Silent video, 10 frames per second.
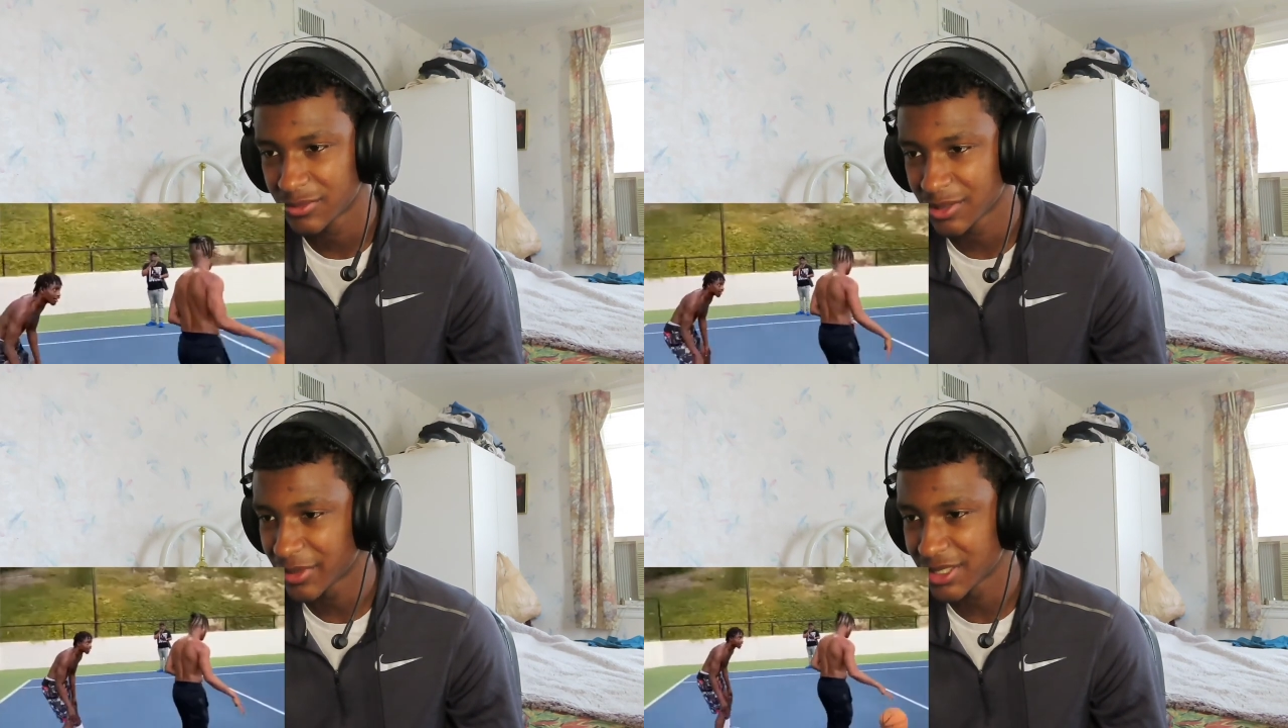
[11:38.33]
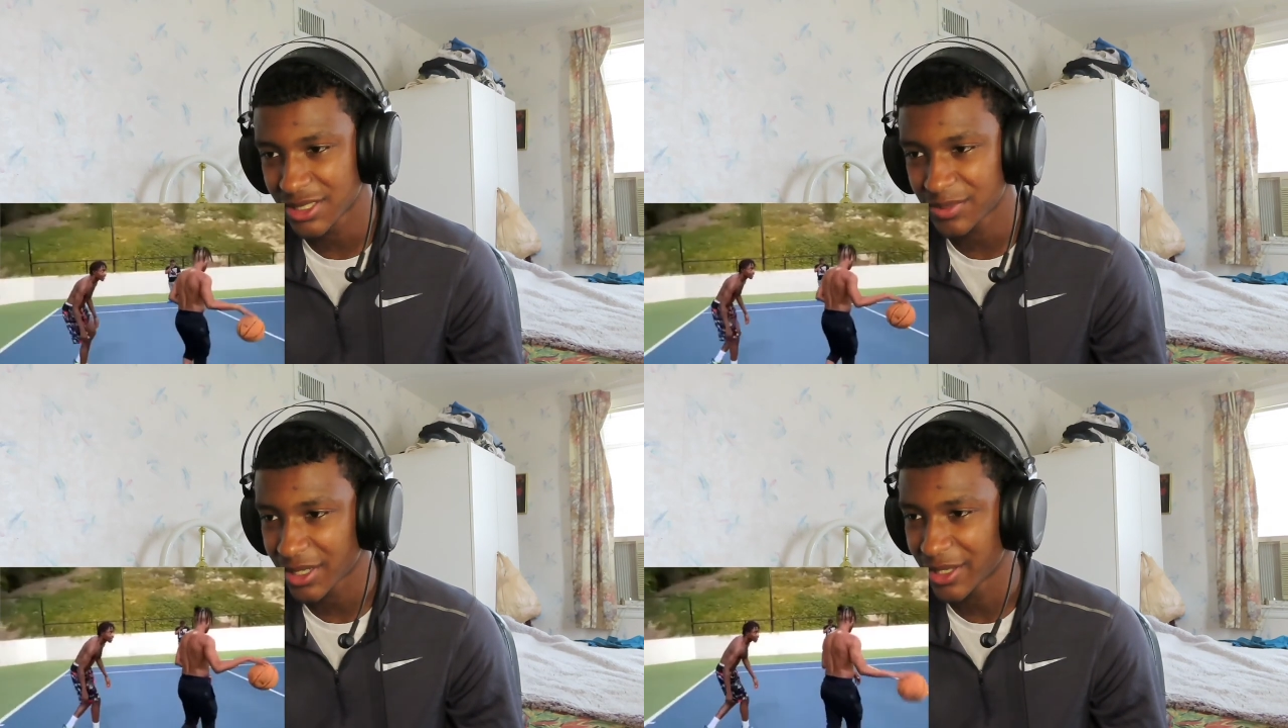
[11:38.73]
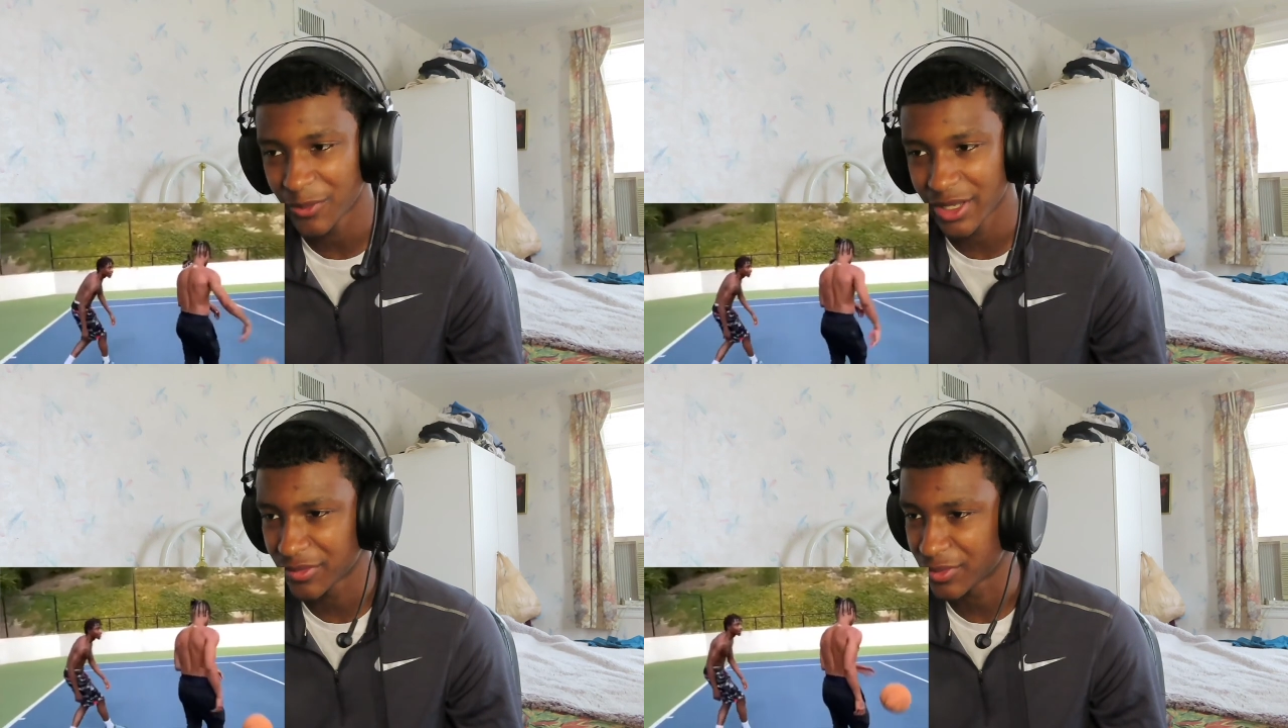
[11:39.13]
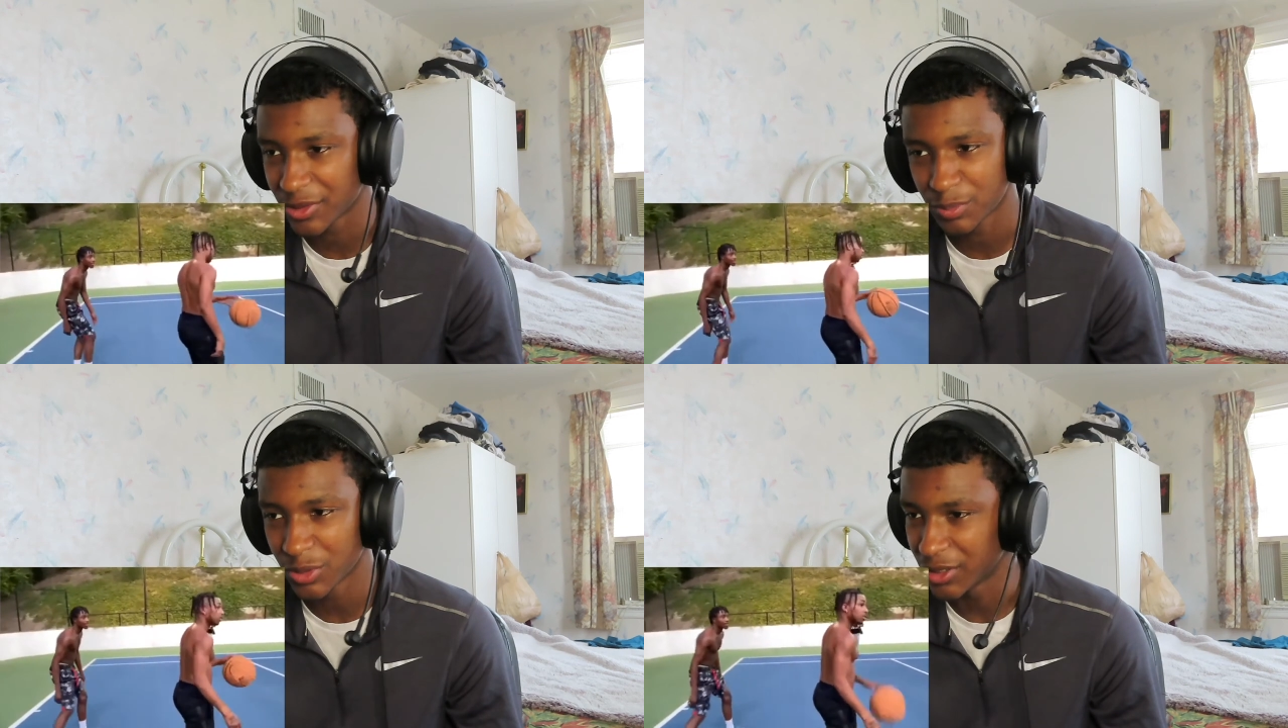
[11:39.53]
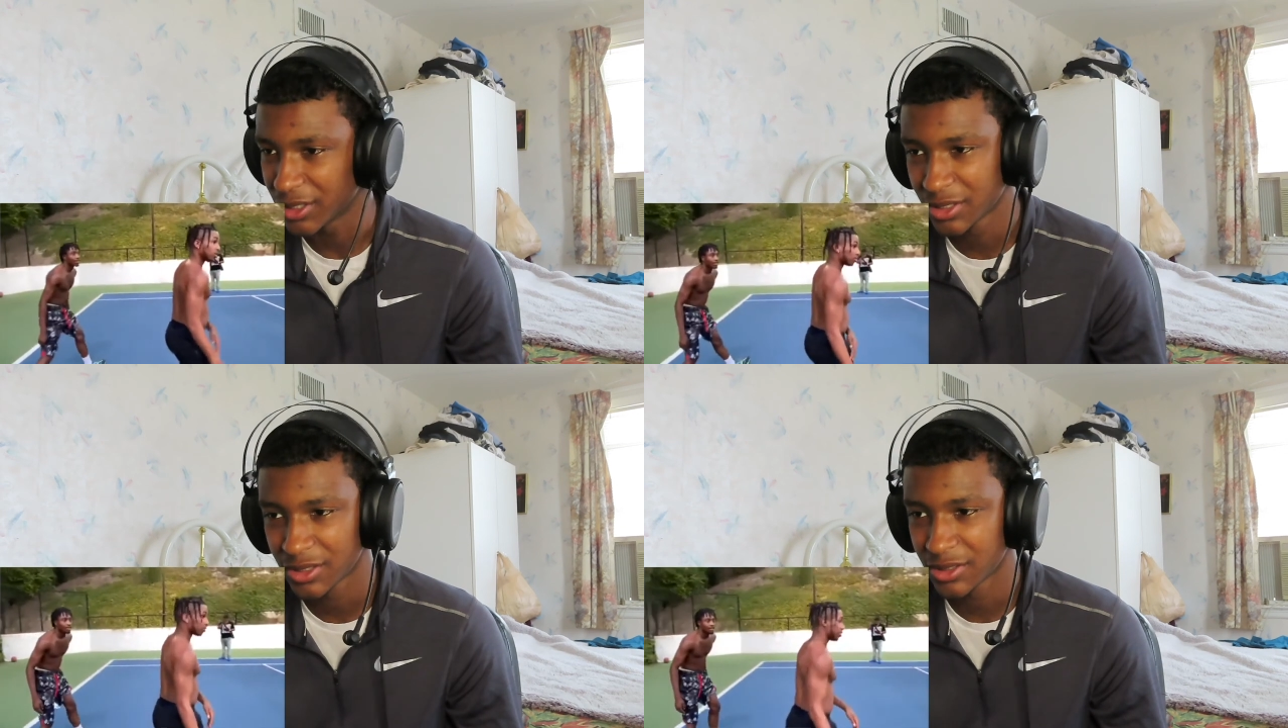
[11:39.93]
Look, man's in the back. He waiting for you. Pull it.
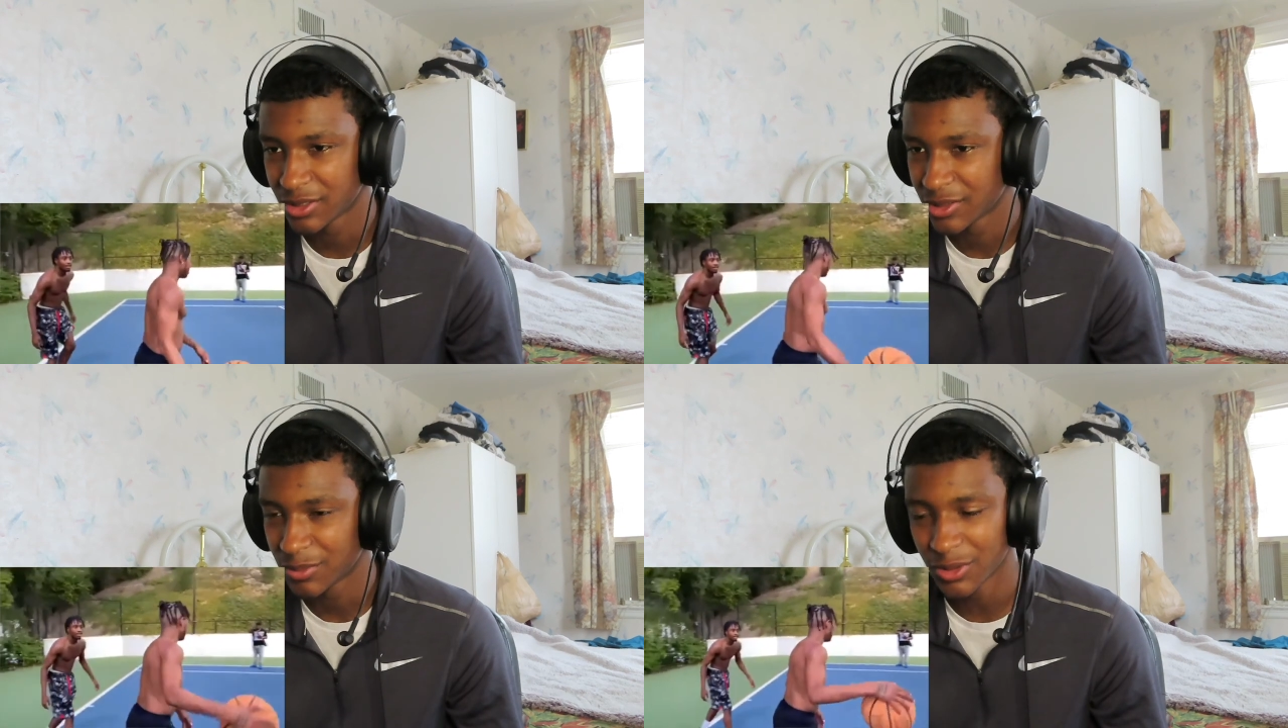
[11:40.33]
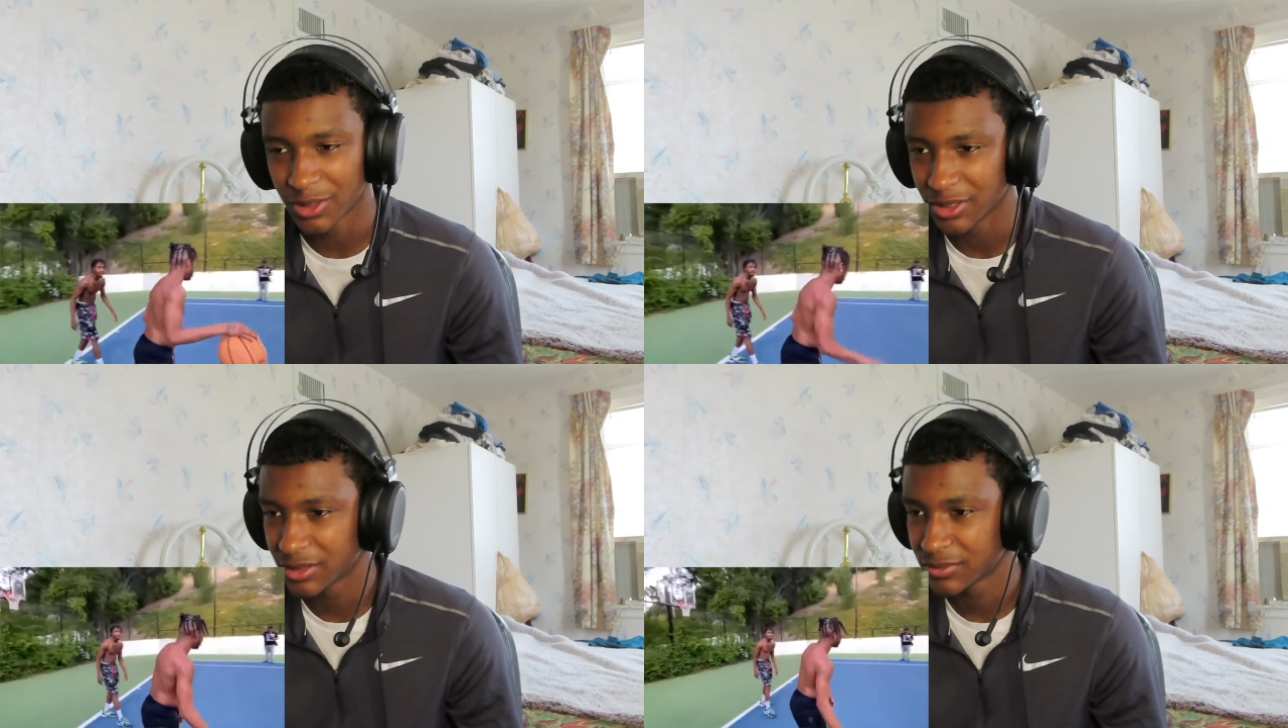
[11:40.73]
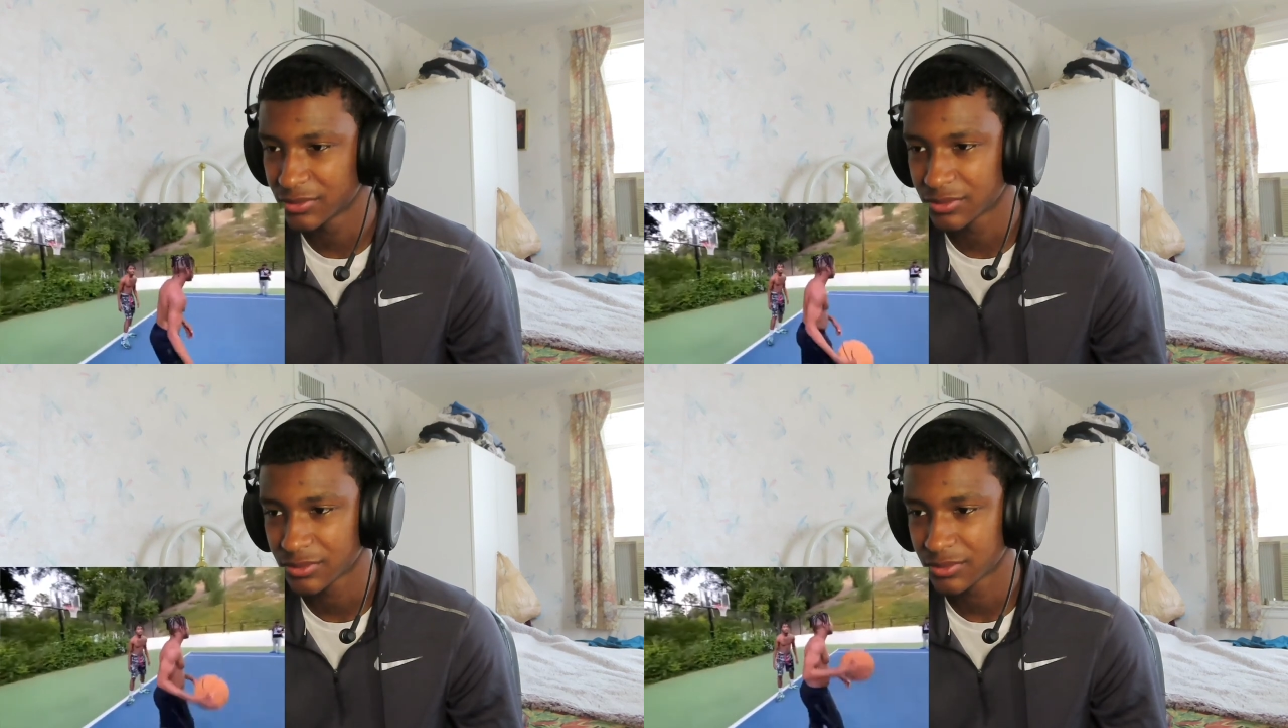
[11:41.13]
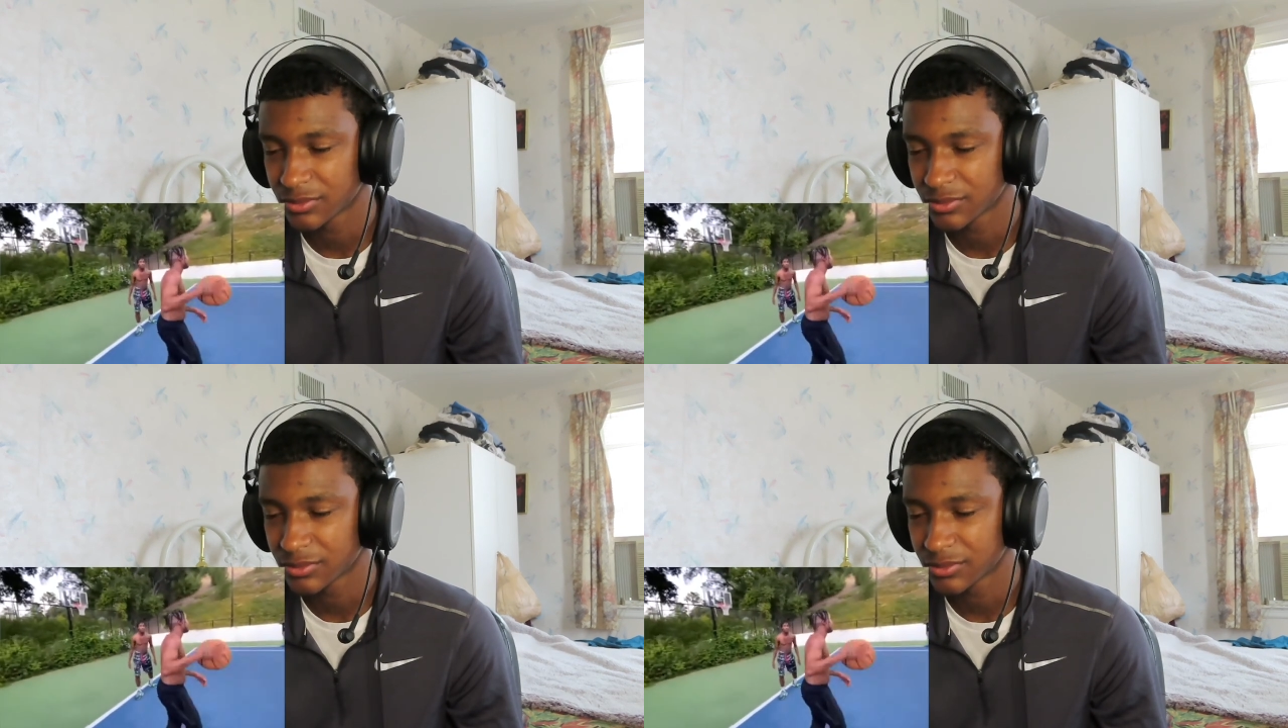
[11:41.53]
Pull it.